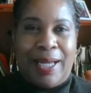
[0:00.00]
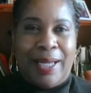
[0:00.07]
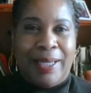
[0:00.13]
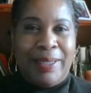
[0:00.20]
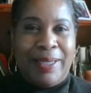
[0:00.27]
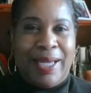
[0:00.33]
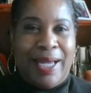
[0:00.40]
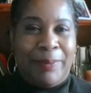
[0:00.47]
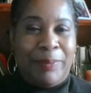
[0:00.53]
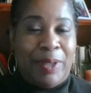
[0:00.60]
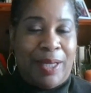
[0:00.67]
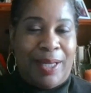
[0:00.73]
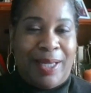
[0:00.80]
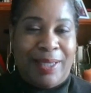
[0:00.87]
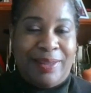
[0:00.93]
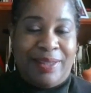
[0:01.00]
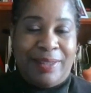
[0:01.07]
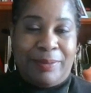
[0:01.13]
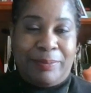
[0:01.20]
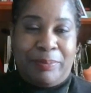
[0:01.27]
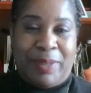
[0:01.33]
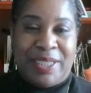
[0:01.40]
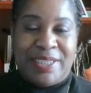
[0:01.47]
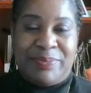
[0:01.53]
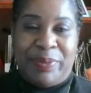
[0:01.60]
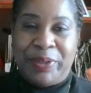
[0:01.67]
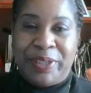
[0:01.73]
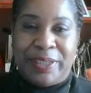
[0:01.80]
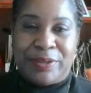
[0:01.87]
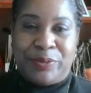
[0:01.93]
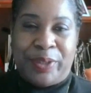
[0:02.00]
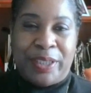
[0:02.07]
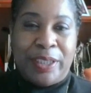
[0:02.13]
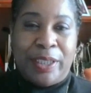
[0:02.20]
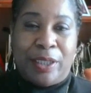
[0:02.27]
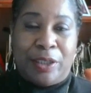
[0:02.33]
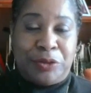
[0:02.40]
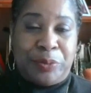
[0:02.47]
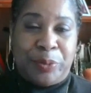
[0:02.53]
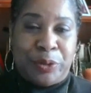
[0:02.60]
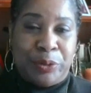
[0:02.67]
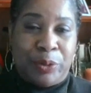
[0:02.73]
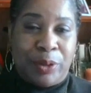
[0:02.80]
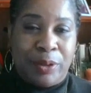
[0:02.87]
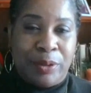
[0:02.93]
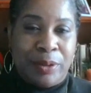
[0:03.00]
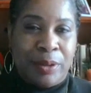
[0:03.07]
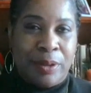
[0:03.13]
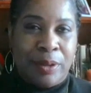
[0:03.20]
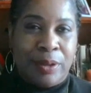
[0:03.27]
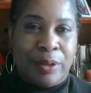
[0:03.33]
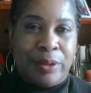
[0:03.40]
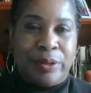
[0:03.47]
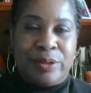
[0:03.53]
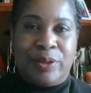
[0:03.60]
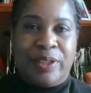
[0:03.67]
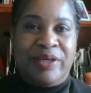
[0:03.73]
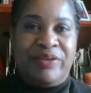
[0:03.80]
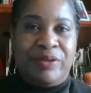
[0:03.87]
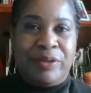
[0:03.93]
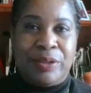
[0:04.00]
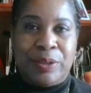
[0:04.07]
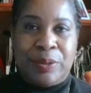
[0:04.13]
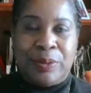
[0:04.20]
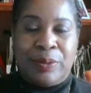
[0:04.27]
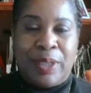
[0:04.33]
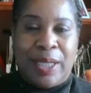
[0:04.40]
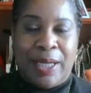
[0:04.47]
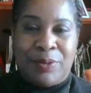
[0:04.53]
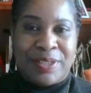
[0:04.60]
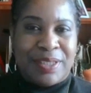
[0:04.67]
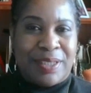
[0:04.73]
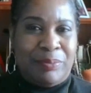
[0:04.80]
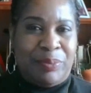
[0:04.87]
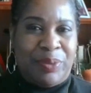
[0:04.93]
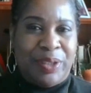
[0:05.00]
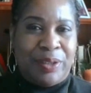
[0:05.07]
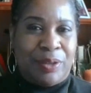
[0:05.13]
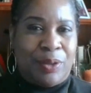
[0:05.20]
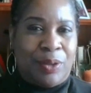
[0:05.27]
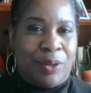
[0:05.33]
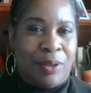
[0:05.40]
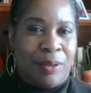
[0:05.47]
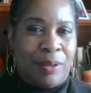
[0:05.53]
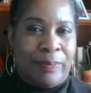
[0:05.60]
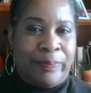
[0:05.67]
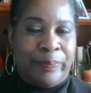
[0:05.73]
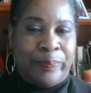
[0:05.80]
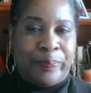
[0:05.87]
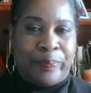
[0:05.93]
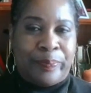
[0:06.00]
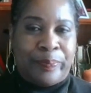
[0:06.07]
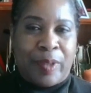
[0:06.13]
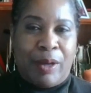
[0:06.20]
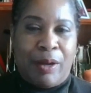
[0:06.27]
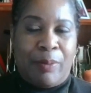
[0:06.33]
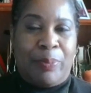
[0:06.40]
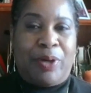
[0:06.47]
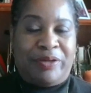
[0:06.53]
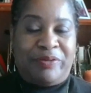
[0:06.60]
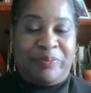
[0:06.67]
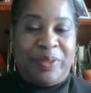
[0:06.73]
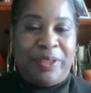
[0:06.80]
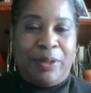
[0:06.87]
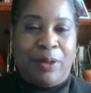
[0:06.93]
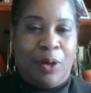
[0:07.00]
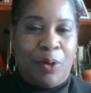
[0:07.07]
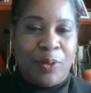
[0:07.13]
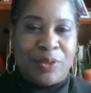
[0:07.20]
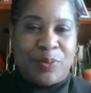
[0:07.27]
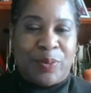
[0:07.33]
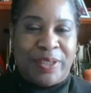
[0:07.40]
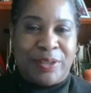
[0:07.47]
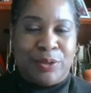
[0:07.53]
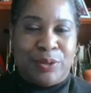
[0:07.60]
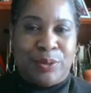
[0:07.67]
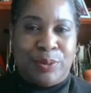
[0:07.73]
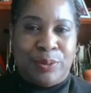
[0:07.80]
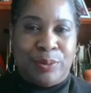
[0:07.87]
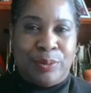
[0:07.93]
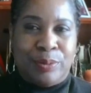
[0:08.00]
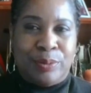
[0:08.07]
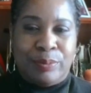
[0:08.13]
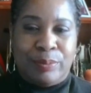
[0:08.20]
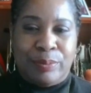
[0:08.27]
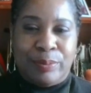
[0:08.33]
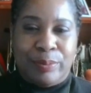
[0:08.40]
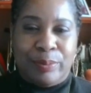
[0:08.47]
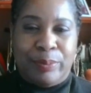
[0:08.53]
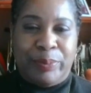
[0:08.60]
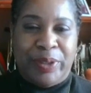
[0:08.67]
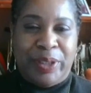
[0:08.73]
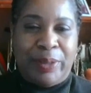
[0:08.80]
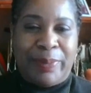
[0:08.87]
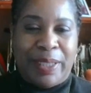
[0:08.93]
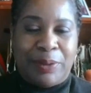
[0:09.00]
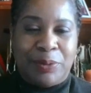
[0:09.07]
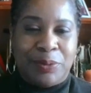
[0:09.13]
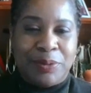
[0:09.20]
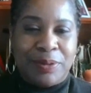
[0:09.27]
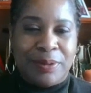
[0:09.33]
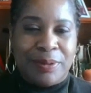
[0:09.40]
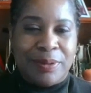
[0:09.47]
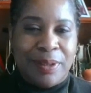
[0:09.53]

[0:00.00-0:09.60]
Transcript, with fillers: I um, I think my spirit is really entrepreneurial. So even though I was in big law, a part of me always wanted to be on my own